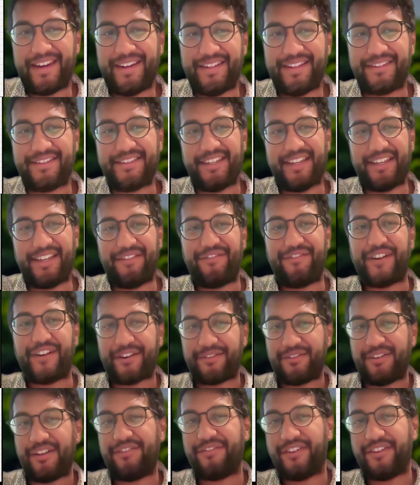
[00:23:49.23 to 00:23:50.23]
And it's a
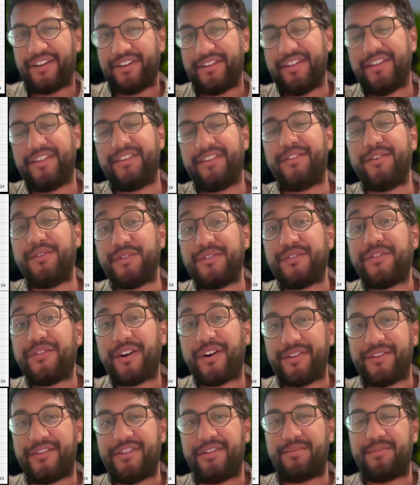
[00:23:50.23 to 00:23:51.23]
federally funded
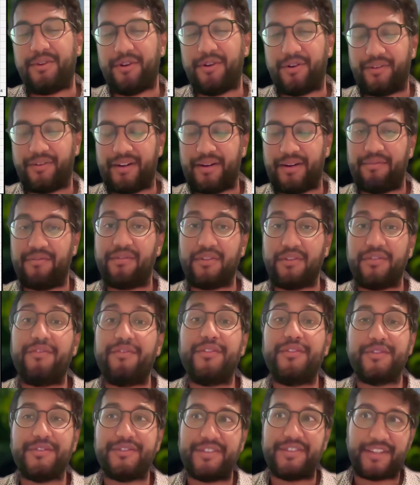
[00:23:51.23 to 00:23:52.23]
youth volunteer program
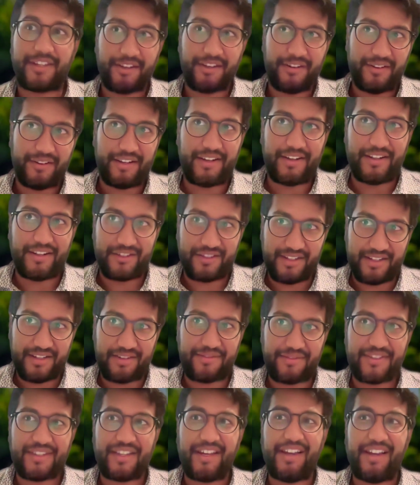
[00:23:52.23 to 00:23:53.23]
for food security
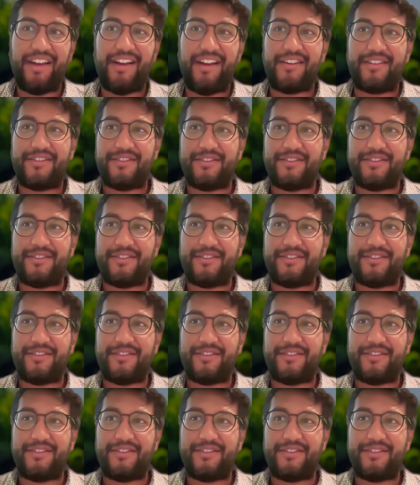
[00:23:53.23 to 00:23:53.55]
initiatives.